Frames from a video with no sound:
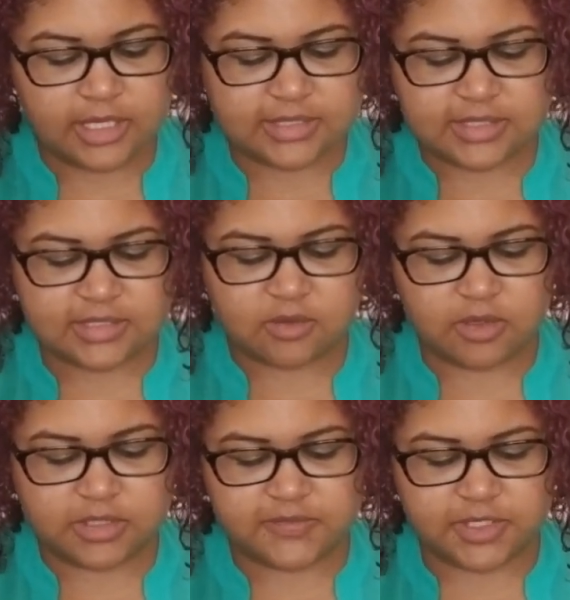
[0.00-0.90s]
about Ace of
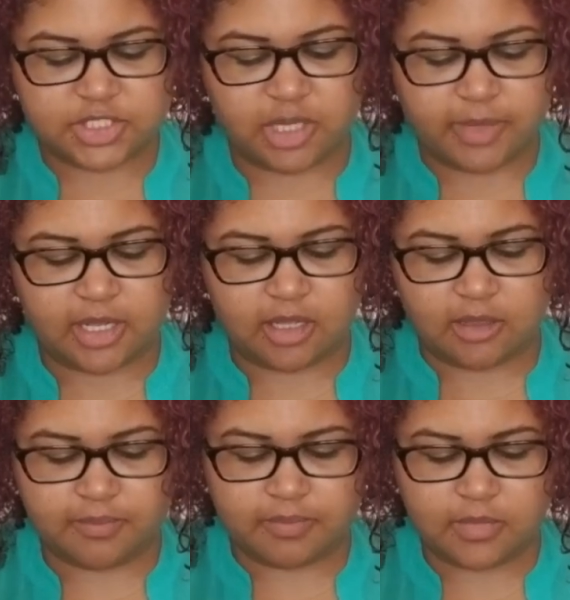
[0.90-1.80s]
Swords for
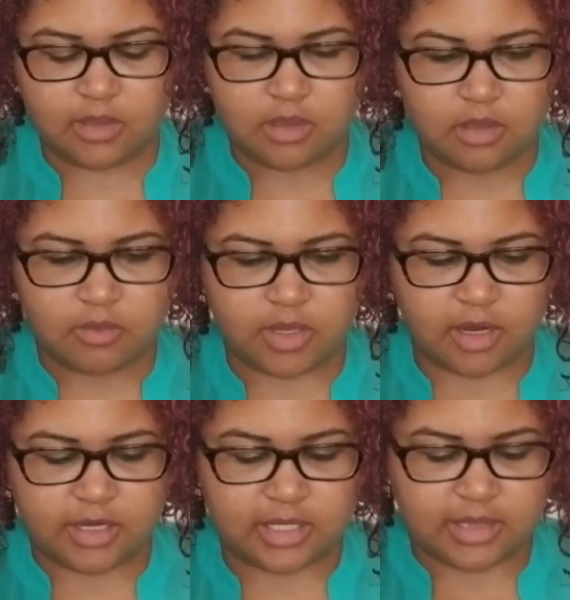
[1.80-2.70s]
Gemini
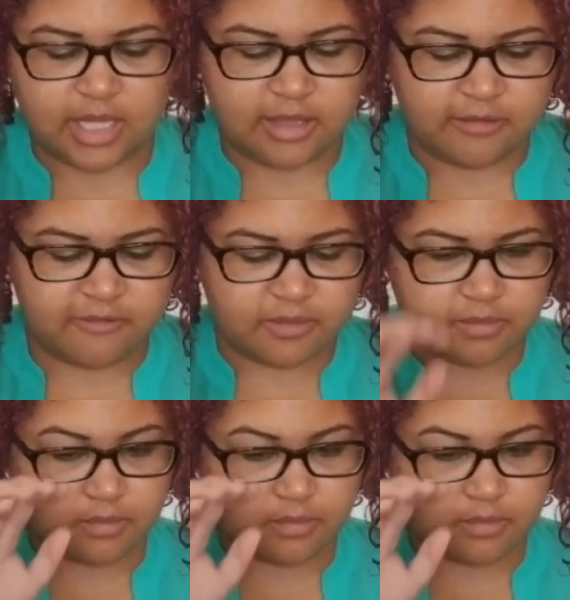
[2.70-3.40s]
regarding love.